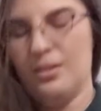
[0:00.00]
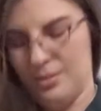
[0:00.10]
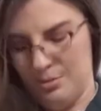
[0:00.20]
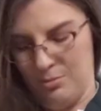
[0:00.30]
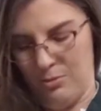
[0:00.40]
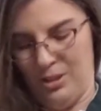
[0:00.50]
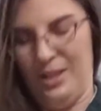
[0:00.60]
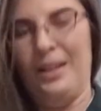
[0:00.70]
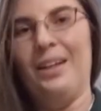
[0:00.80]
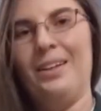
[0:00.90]
So I'm
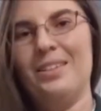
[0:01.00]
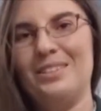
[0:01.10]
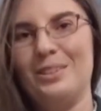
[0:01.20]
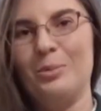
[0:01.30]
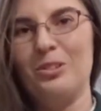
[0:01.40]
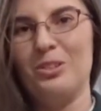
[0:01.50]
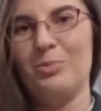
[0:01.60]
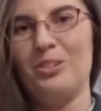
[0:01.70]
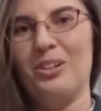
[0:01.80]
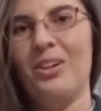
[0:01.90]
really super,
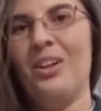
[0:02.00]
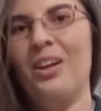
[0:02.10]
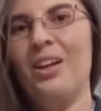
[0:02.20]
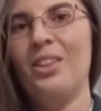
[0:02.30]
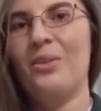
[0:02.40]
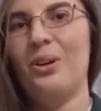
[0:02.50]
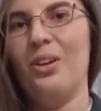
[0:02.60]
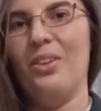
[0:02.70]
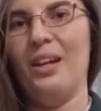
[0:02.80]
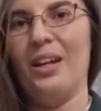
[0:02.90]
super
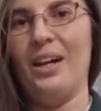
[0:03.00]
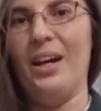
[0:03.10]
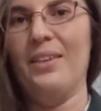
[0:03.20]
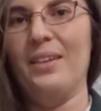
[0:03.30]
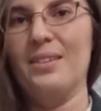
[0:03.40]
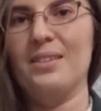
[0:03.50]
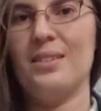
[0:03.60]
thrilled that I got this.